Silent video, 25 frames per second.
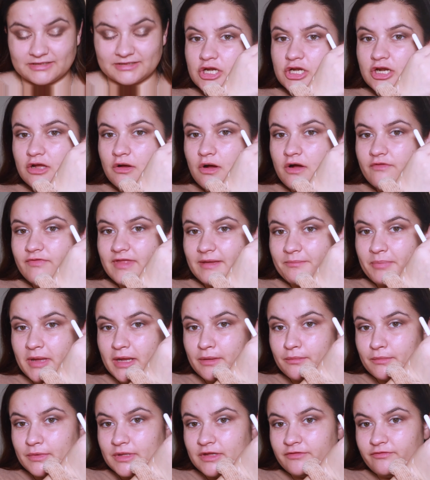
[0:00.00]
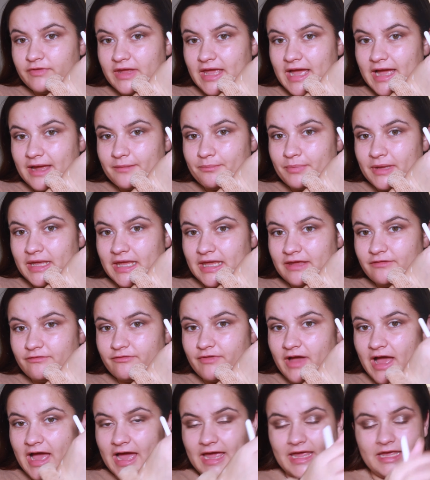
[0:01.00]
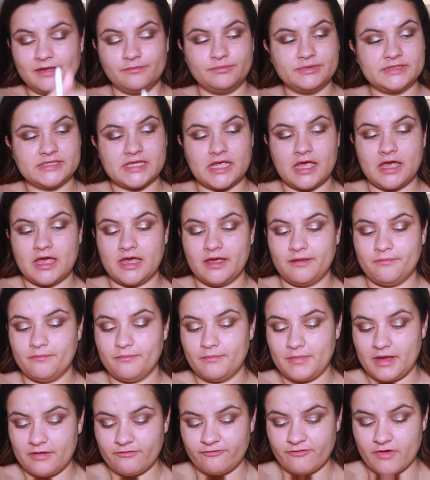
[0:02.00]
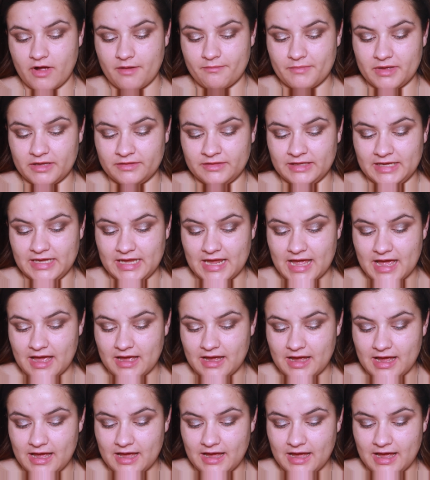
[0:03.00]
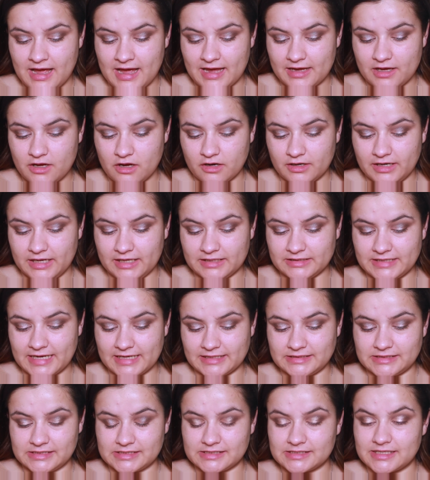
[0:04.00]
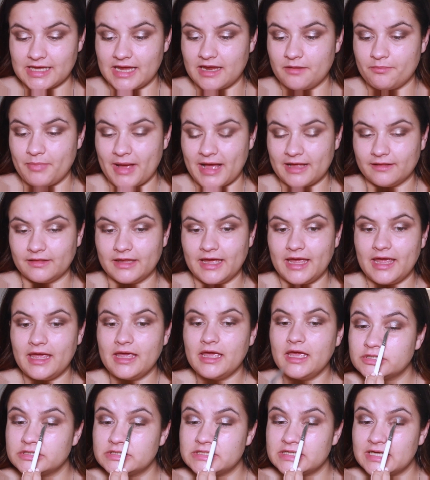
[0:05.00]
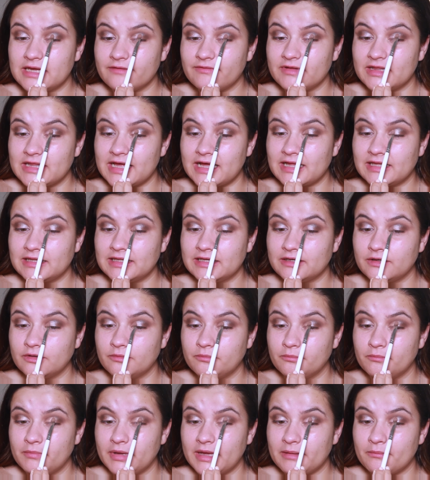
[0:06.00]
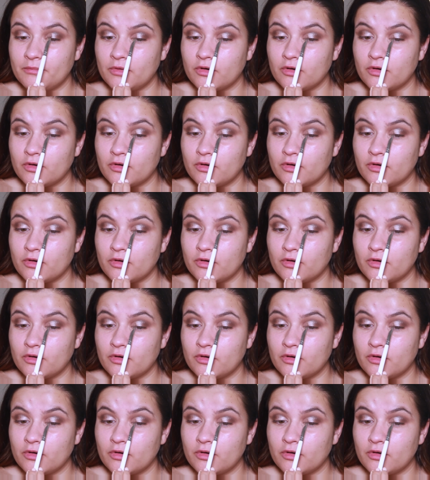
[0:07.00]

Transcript: going to go over that pigment, the VIP vibes um, from the iconic Day to Slay palette, just to give it that little bit